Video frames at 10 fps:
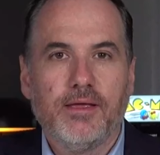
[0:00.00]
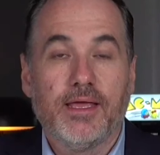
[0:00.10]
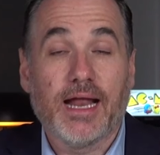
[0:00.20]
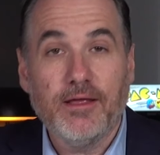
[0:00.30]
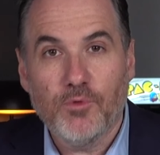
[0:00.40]

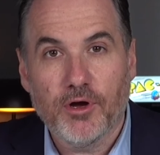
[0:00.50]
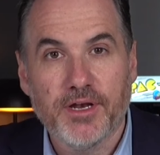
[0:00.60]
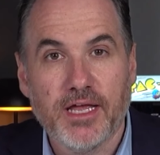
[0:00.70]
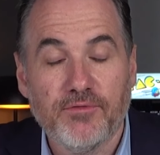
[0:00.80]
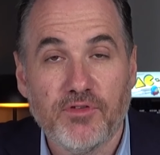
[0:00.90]
G'day,
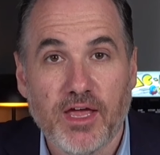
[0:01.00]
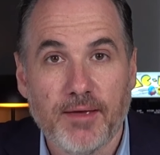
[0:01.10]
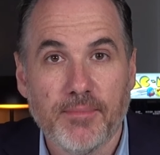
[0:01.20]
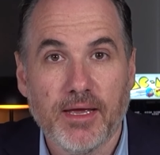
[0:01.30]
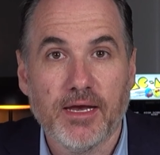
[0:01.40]
welcome to
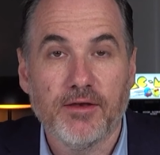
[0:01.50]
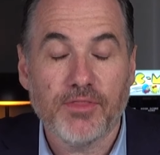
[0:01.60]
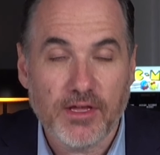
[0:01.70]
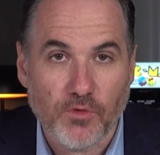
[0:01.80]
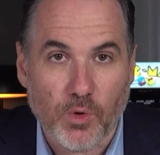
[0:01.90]
EFTM and
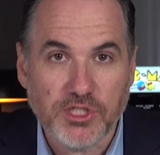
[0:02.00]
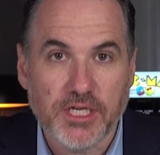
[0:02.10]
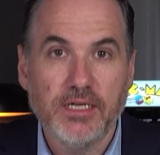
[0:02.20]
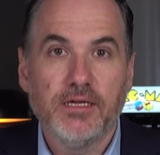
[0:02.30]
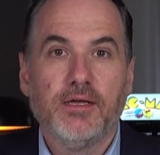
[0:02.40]
thanks for
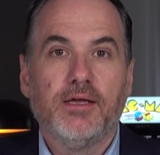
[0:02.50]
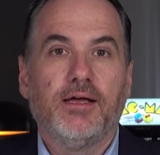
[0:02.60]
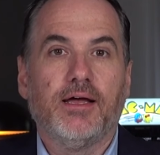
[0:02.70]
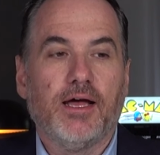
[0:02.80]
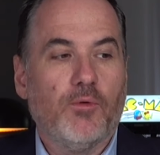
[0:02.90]
watching.
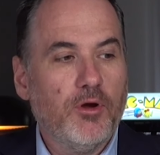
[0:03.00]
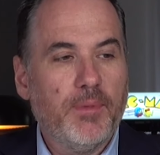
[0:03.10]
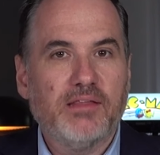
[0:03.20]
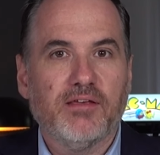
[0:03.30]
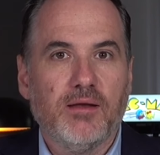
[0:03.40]
We're
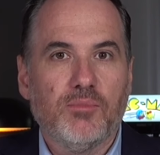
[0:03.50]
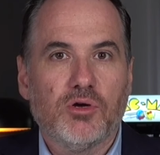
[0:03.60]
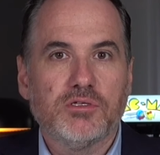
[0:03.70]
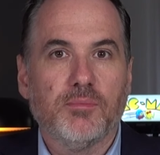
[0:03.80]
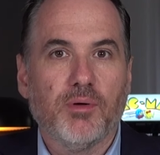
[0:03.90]
about to
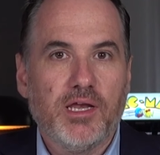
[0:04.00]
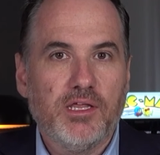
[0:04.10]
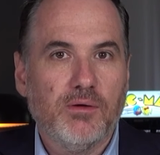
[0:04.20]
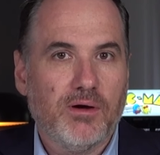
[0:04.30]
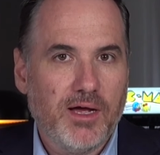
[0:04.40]
unbox the brand
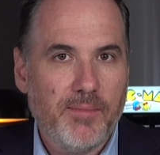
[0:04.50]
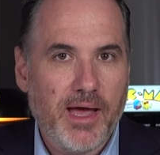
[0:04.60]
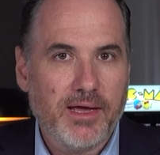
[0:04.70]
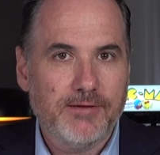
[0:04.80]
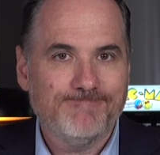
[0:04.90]
new
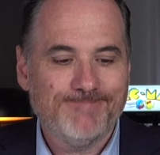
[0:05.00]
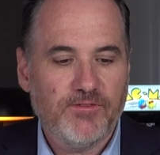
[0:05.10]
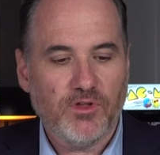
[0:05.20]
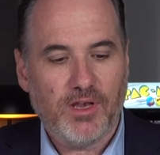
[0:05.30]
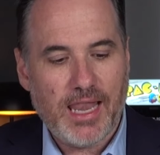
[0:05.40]
iMac.
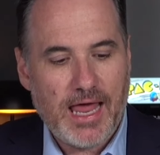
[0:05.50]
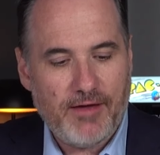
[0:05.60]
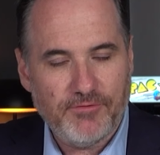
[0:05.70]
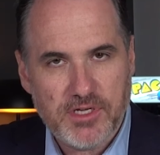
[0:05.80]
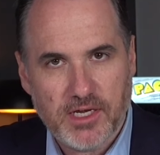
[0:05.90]
If you
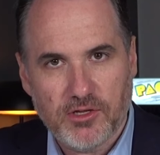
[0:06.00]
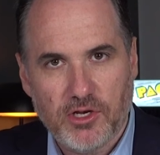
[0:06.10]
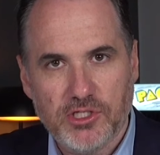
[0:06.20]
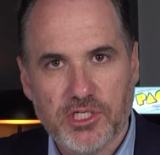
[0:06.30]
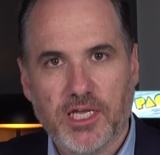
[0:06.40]
love
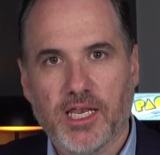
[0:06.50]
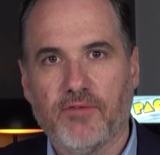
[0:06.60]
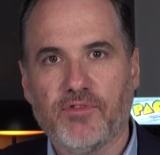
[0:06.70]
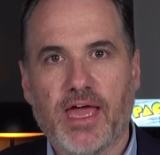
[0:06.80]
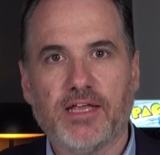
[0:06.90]
technology, you
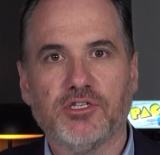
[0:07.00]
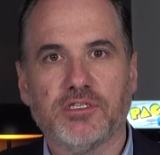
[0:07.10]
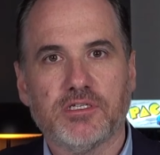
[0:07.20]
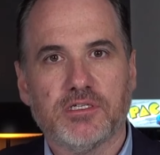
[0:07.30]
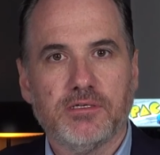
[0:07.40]
love
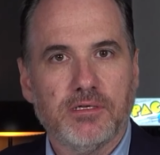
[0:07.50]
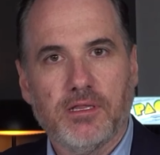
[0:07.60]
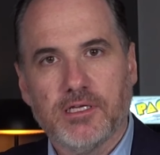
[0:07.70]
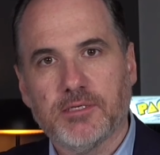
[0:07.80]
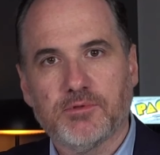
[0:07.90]
gadgets,
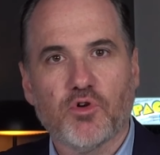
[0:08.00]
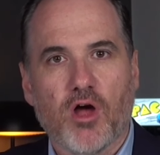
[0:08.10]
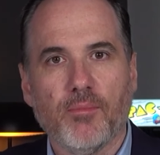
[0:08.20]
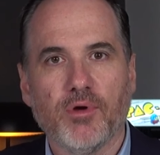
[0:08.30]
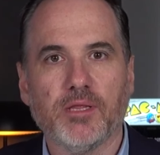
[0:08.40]
click
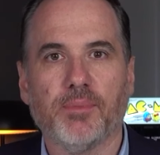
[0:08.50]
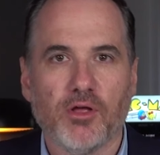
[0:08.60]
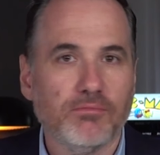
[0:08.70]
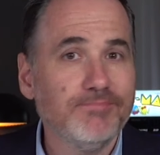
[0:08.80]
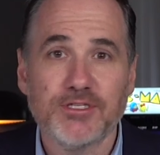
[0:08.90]
subscribe, ring the
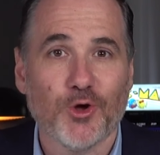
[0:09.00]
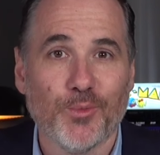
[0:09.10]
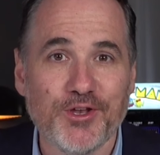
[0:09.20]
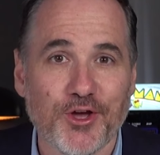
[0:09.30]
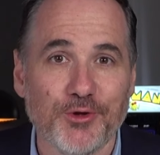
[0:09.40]
bell. That's all
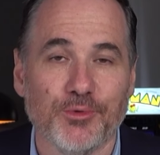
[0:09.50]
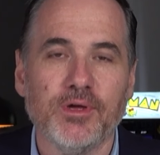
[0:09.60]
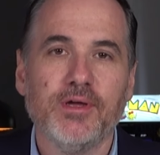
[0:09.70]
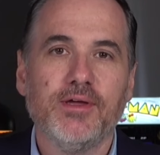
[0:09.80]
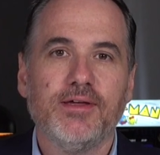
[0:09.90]
we do.
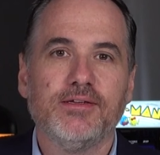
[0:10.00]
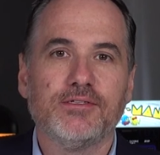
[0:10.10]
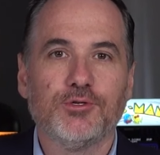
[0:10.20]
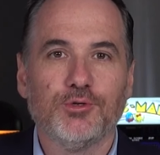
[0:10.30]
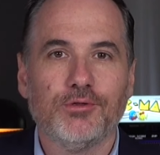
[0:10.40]
It's
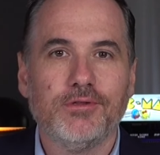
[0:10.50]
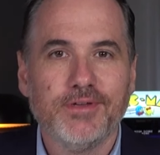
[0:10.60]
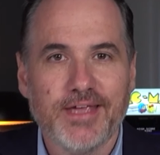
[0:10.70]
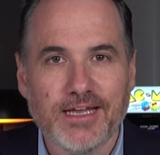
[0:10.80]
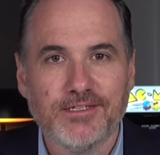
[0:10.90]
cool,
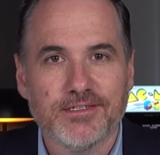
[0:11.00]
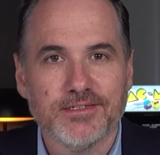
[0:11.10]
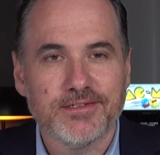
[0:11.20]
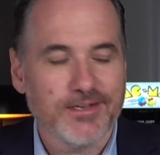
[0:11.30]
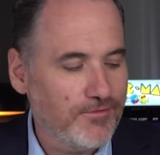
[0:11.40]
gadgets
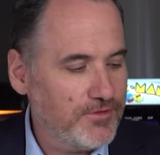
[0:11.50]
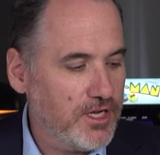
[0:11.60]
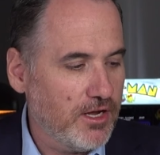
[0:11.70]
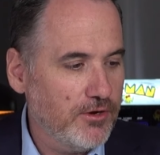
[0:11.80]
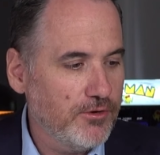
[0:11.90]
and stuff.
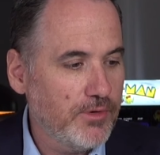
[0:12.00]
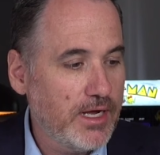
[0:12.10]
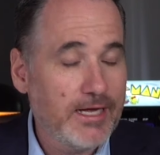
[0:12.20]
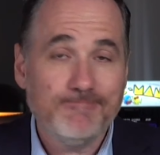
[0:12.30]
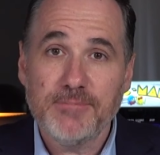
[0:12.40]

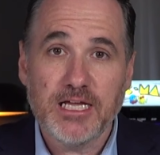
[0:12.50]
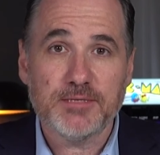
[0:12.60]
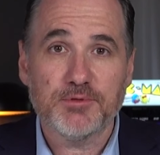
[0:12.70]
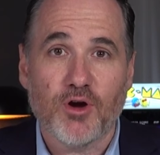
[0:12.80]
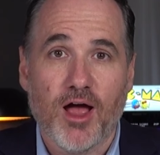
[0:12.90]
So hit
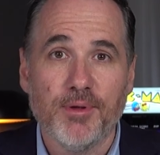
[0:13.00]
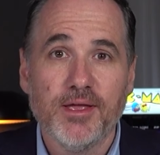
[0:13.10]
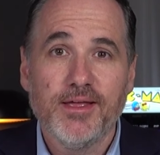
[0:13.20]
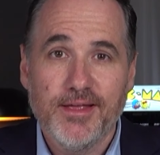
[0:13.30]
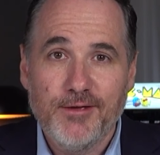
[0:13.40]
subscribe.
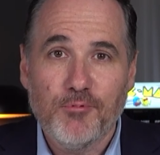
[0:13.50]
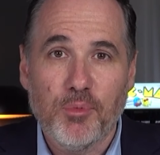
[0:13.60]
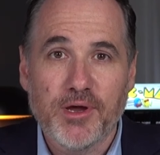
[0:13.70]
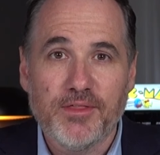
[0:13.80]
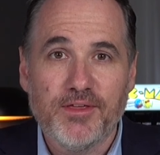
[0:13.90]
We'll
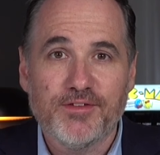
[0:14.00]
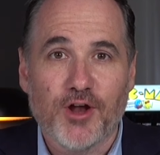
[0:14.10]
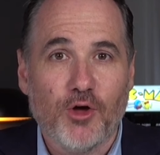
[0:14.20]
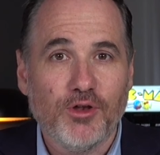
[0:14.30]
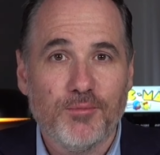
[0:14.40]
bring you this and
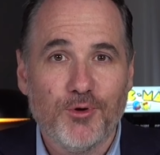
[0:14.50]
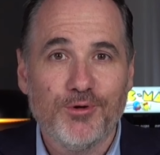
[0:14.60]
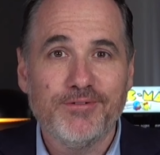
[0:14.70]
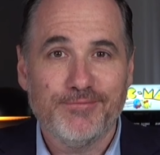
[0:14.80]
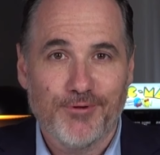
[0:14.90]
a whole lot
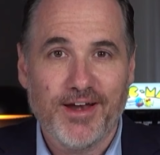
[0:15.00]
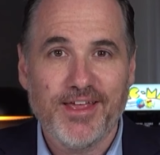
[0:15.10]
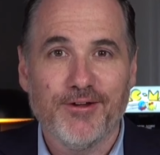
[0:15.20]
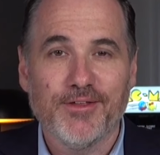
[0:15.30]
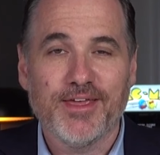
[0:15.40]
more right
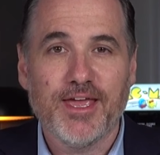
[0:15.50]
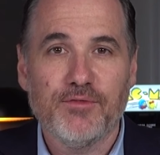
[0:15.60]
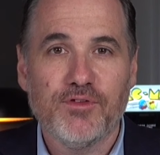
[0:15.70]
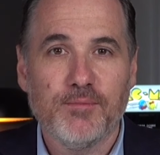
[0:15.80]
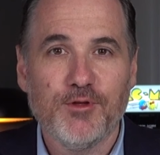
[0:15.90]
here at the
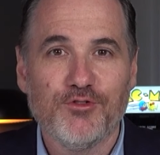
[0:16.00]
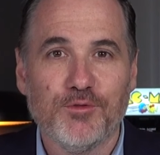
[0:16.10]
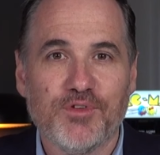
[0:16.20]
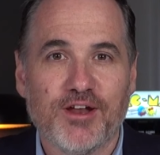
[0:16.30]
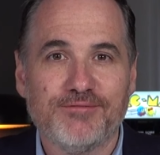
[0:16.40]
EFTM
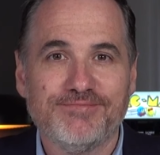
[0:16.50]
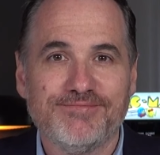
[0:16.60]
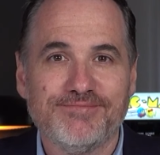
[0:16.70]
YouTube channel.